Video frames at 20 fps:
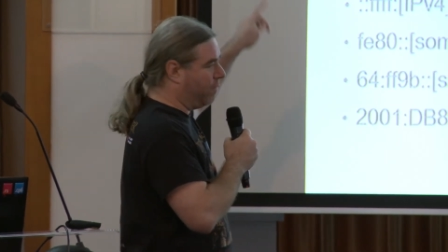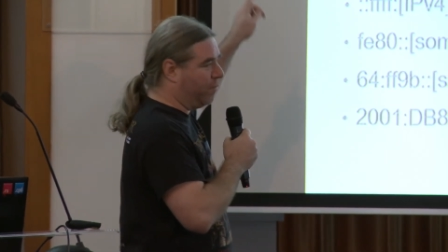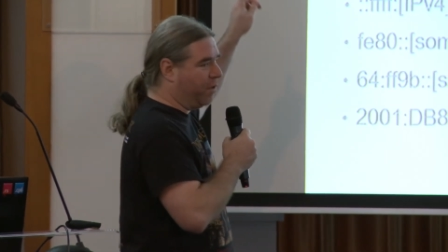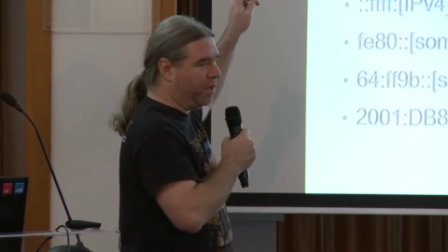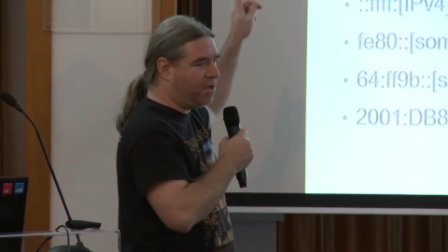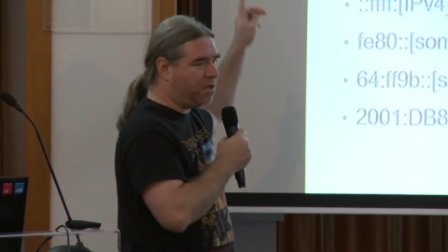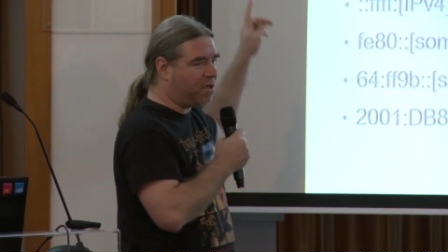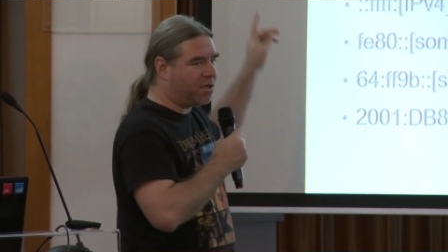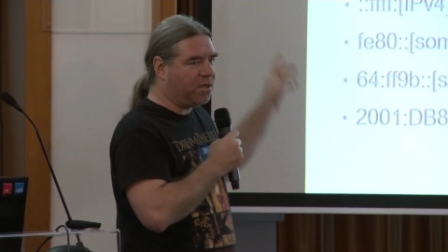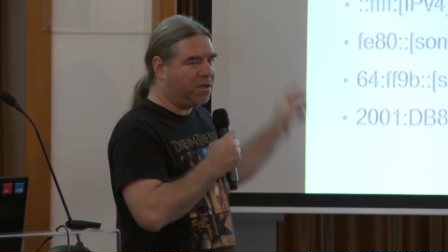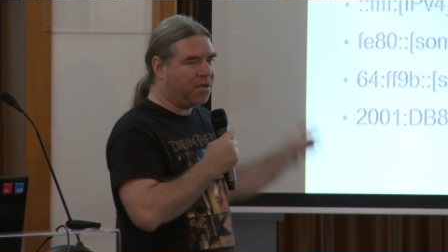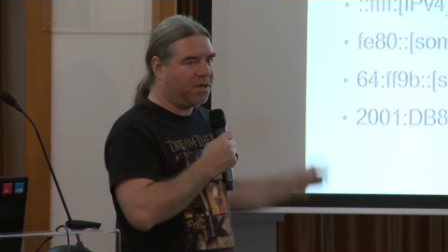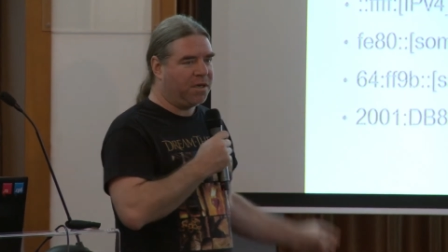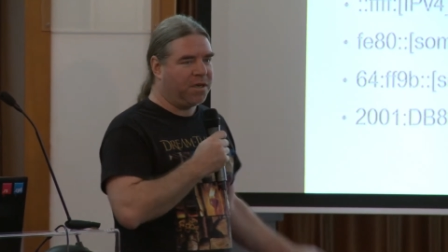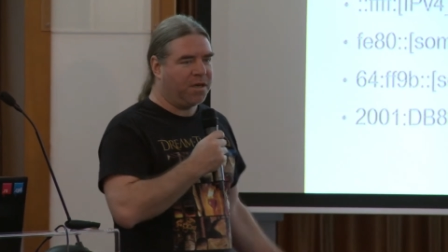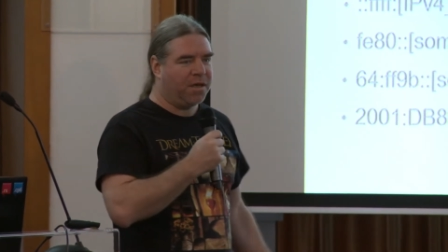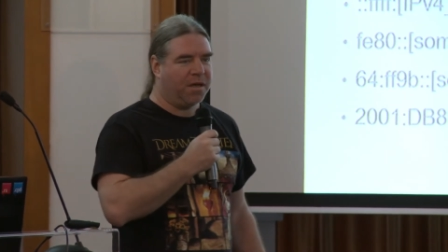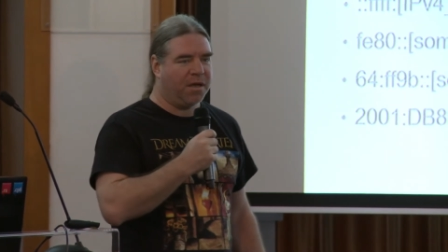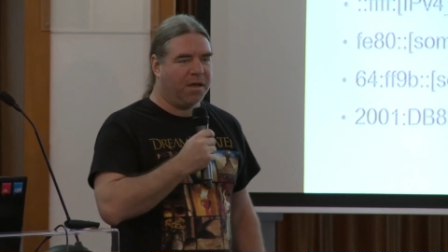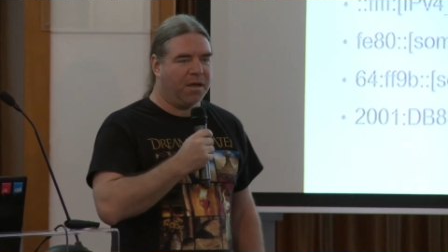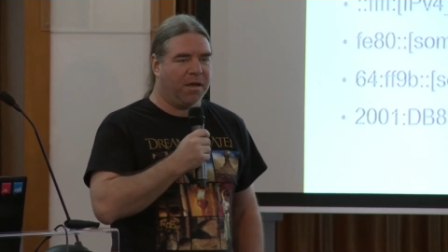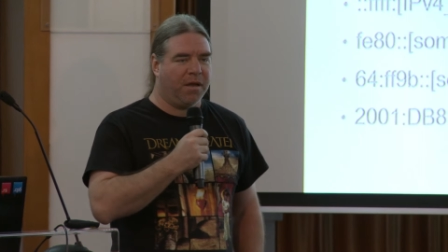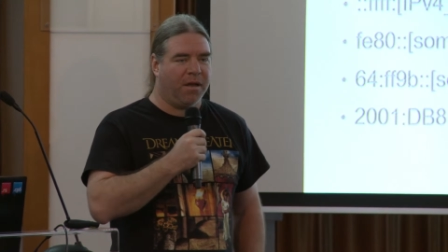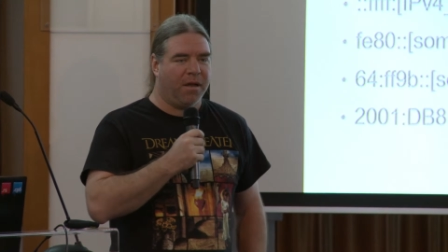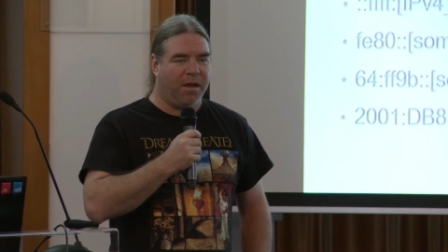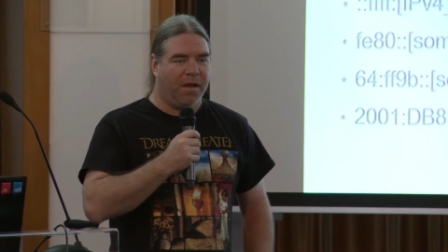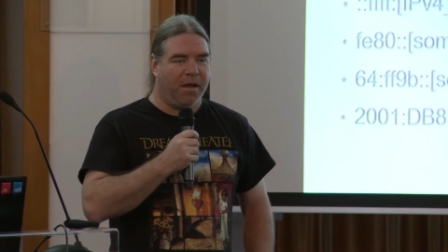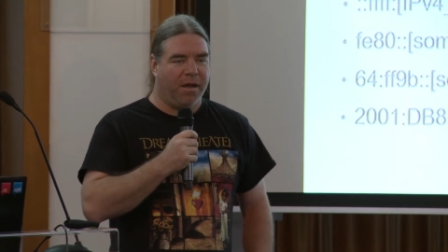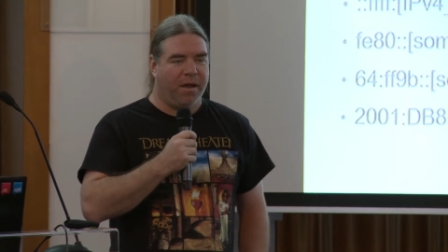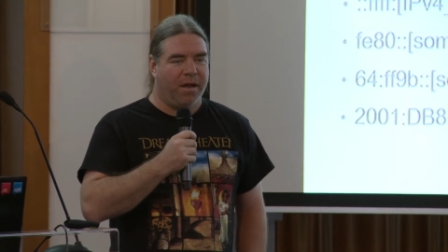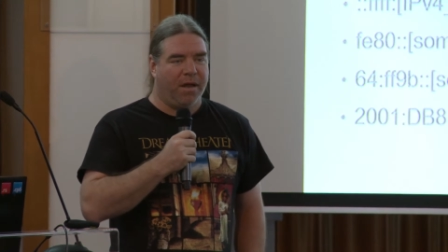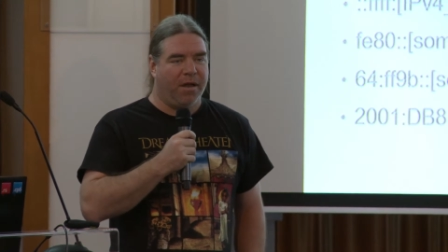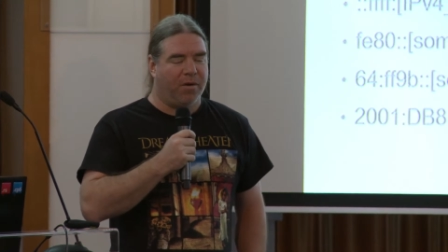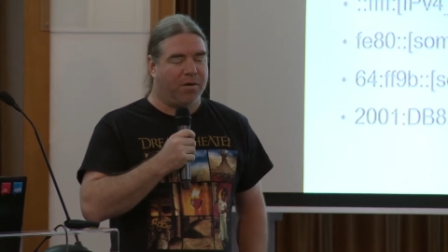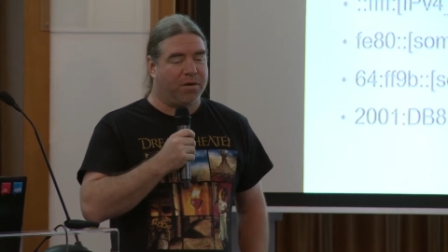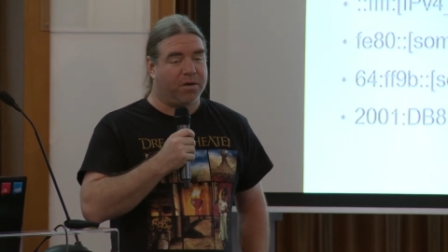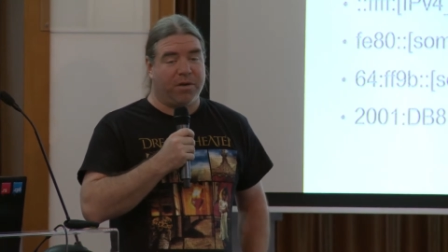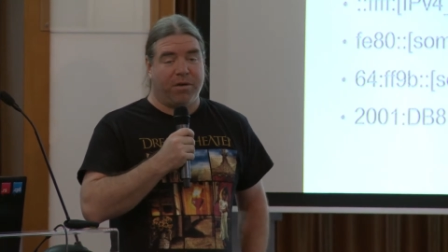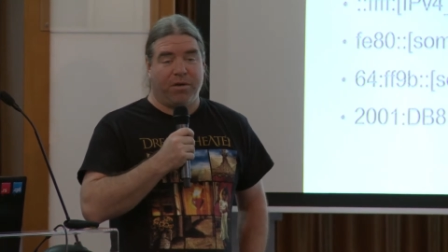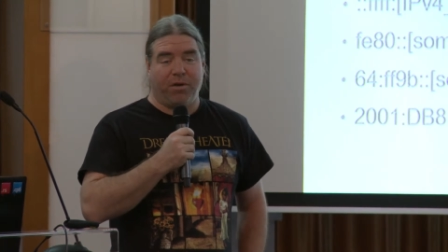of this,
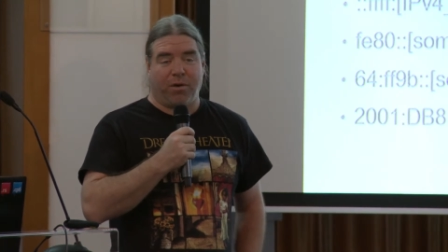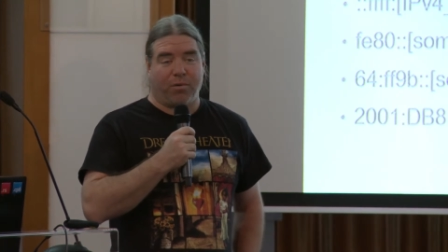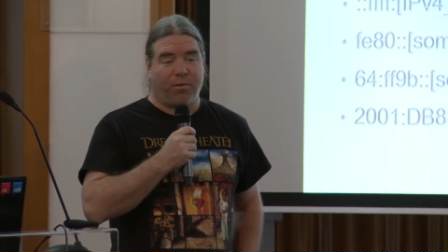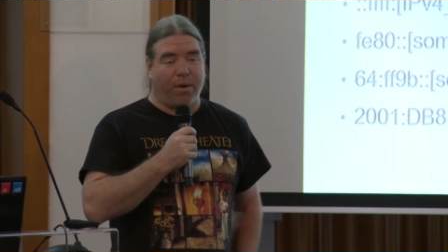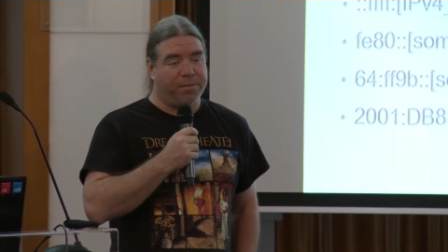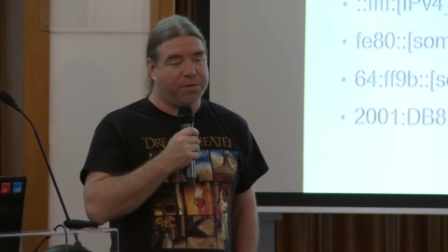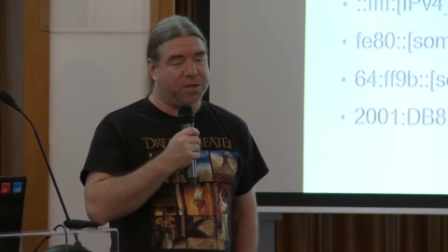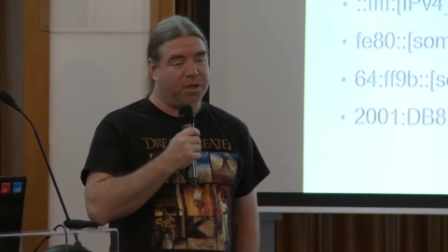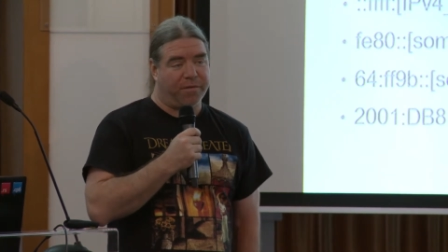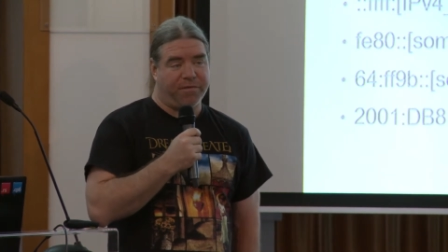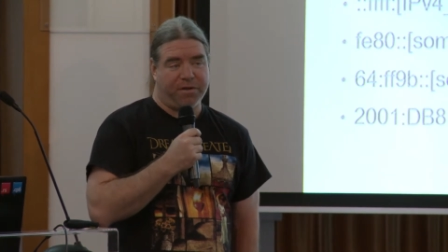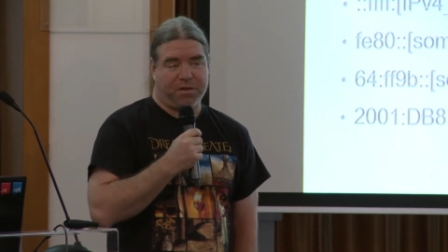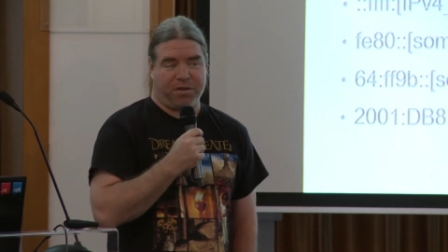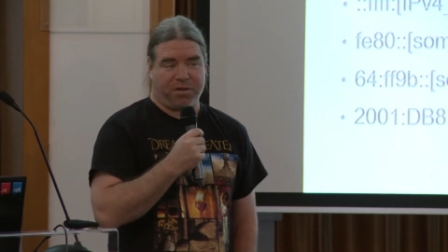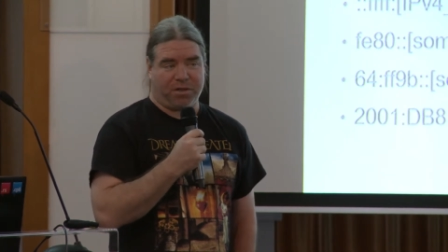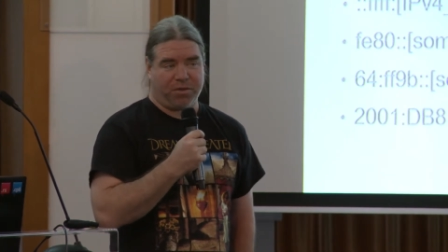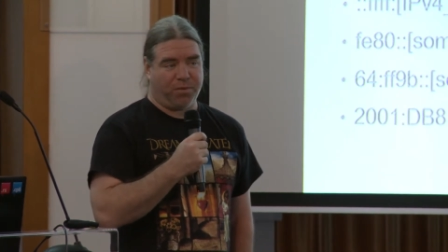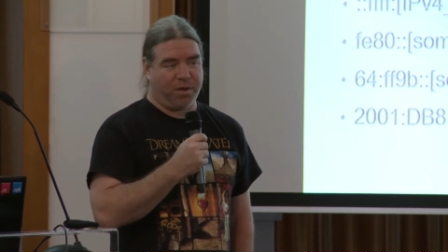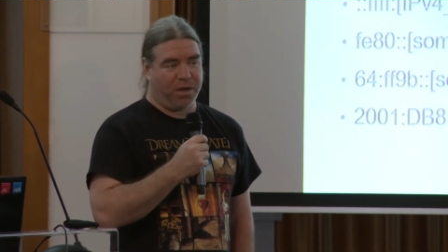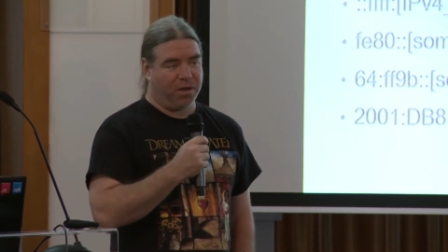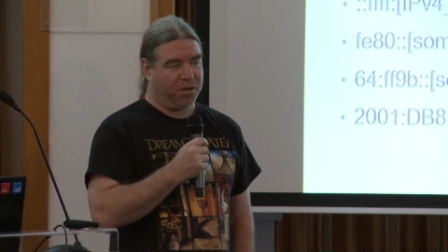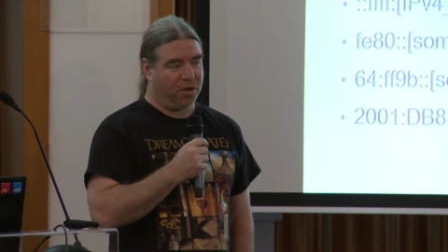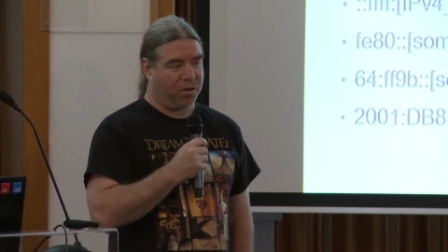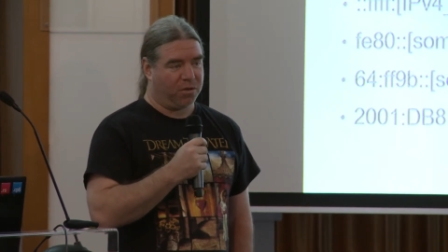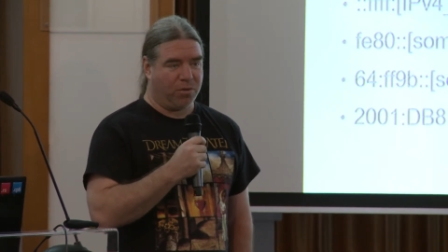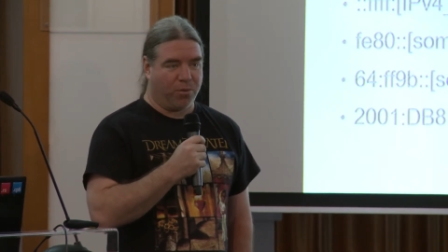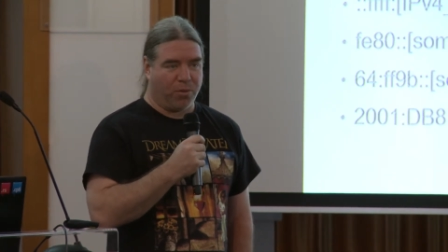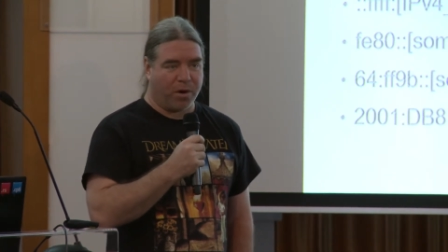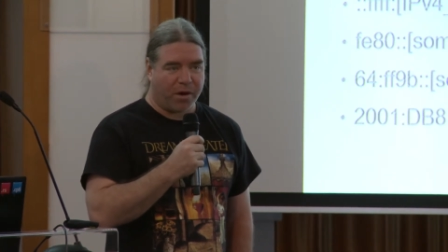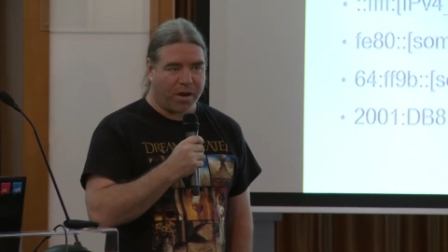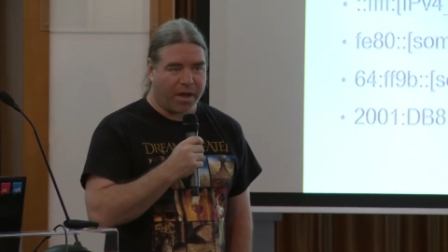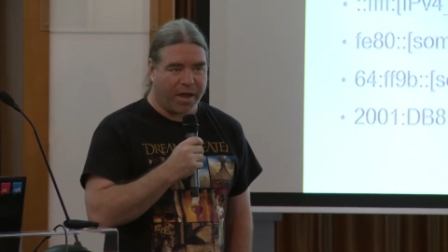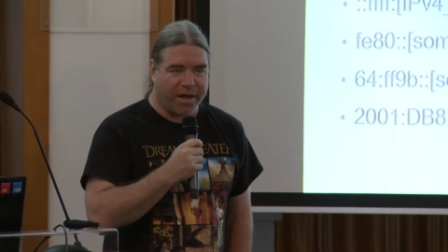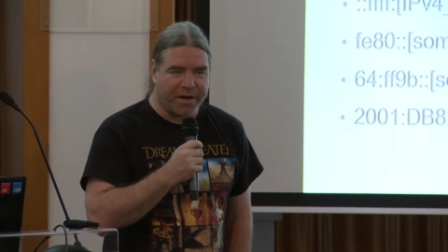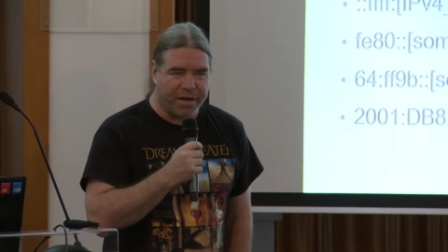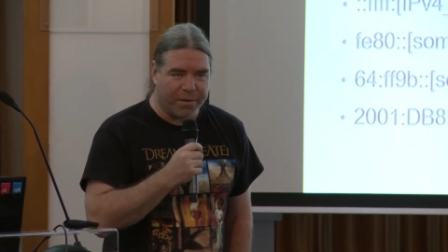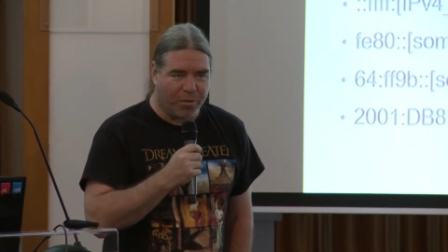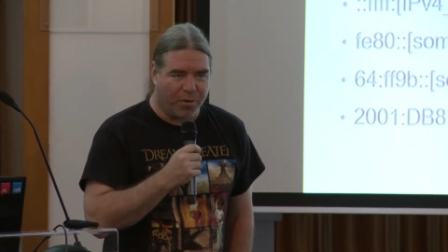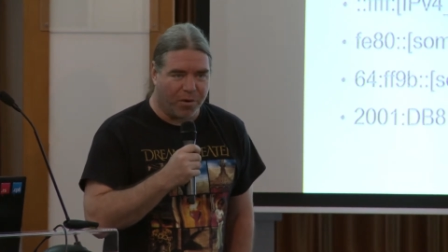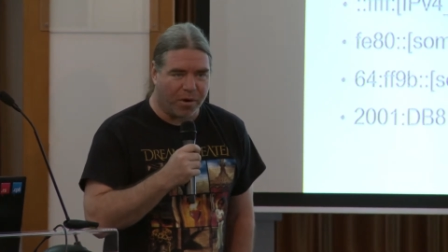your web services will not work
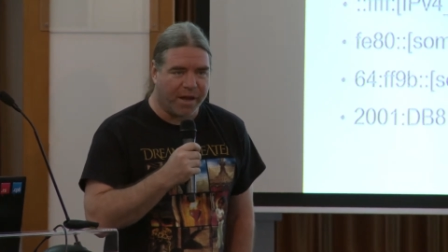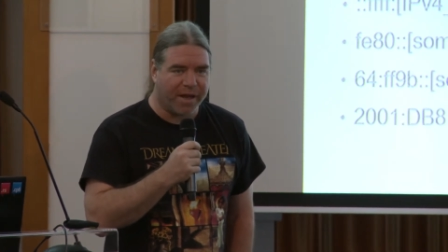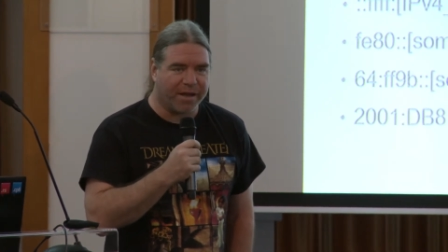anymore,